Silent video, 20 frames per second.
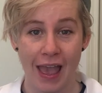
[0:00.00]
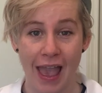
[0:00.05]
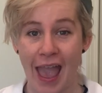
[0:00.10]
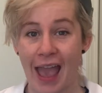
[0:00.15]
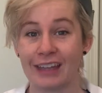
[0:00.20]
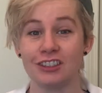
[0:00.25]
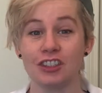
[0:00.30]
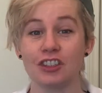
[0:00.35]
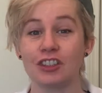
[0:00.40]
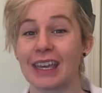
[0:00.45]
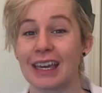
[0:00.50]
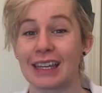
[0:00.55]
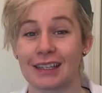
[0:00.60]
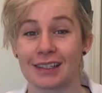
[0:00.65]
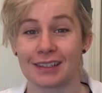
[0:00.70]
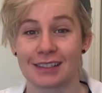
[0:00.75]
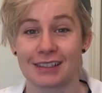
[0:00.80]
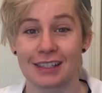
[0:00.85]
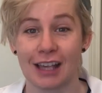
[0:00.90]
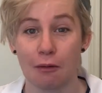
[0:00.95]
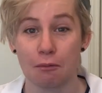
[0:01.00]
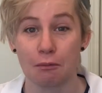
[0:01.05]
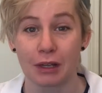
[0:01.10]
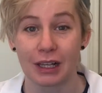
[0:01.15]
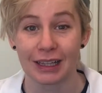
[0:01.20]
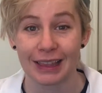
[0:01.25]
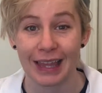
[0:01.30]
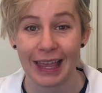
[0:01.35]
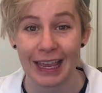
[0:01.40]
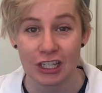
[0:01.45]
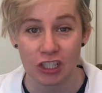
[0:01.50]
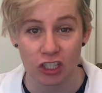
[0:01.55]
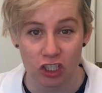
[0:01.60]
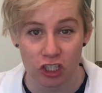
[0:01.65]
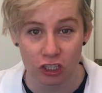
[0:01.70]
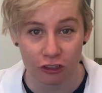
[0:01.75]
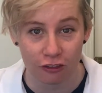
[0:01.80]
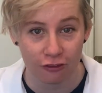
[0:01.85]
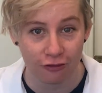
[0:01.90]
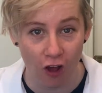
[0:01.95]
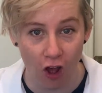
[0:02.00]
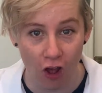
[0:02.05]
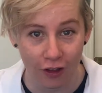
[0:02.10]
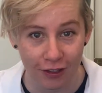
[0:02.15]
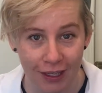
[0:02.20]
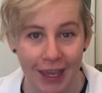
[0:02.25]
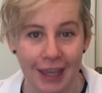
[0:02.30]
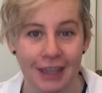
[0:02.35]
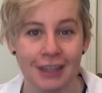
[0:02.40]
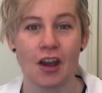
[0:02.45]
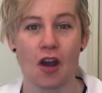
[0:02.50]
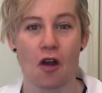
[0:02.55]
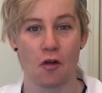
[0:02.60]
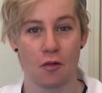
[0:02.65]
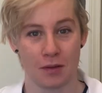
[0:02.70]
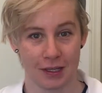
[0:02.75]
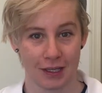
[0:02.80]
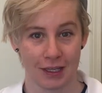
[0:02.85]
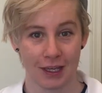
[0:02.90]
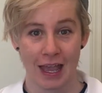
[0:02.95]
and you'll get a subglacial volcano.